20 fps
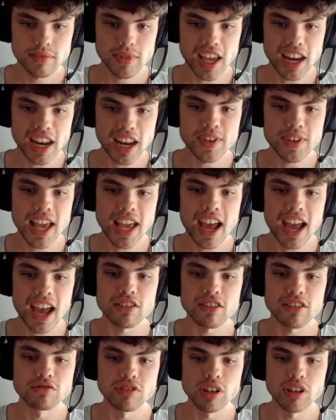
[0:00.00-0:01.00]
And if he had
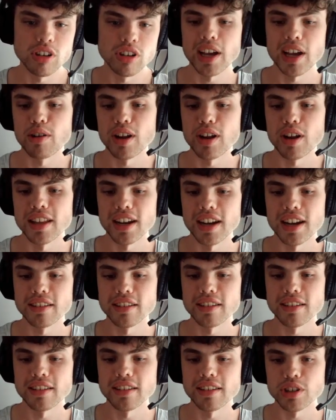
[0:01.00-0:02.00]
root out and then I
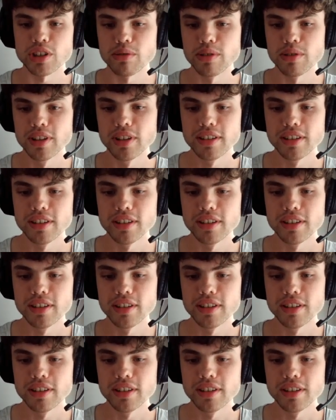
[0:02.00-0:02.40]
drew